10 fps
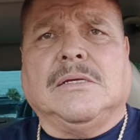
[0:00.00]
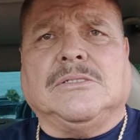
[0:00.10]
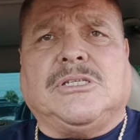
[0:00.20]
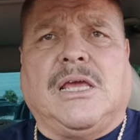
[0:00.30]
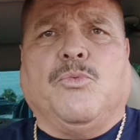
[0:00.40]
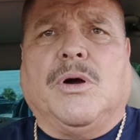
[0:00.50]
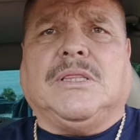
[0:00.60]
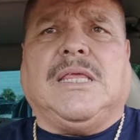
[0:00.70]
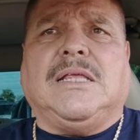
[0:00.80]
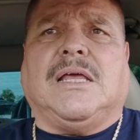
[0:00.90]
saying one
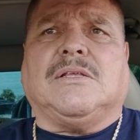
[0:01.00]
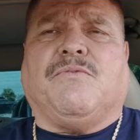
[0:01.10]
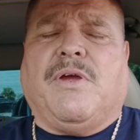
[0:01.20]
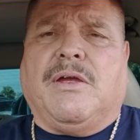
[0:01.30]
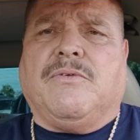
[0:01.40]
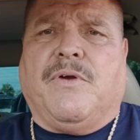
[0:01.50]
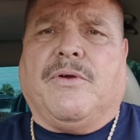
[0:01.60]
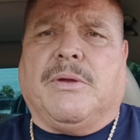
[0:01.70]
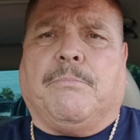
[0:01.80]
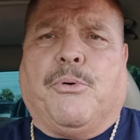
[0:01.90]
thing that's very,
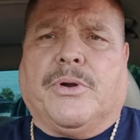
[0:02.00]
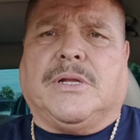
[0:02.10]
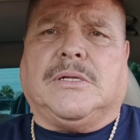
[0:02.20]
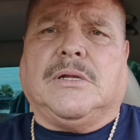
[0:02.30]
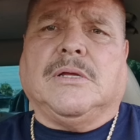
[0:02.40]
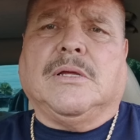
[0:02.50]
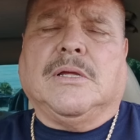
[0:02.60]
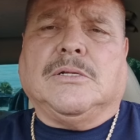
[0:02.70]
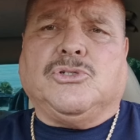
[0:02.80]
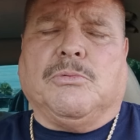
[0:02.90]
very important
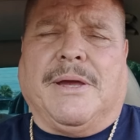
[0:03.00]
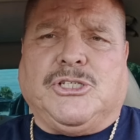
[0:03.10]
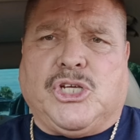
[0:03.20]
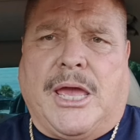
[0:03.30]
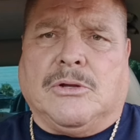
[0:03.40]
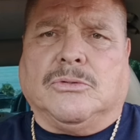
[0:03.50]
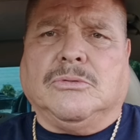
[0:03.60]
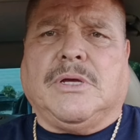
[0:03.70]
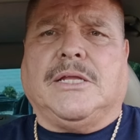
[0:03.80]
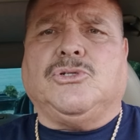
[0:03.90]
to my
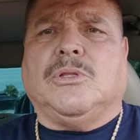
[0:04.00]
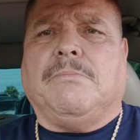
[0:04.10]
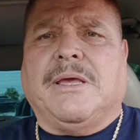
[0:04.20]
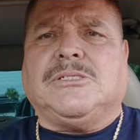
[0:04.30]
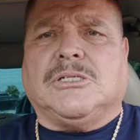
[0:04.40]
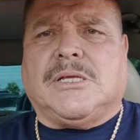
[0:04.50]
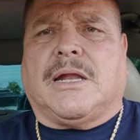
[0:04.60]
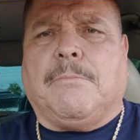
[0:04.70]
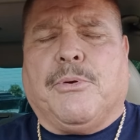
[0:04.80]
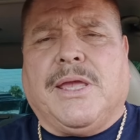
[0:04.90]
channel and to the message that
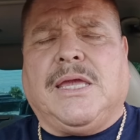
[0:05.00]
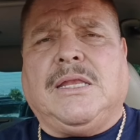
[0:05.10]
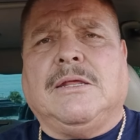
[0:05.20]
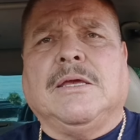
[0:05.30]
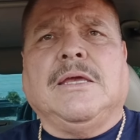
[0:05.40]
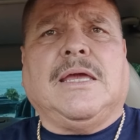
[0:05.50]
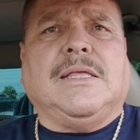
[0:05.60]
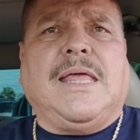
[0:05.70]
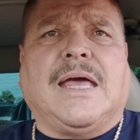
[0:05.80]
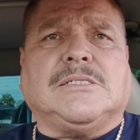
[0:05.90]
I'm bringing.
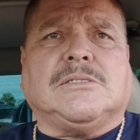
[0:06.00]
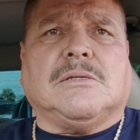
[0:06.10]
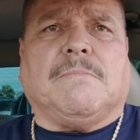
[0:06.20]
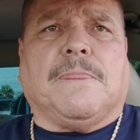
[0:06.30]
And that's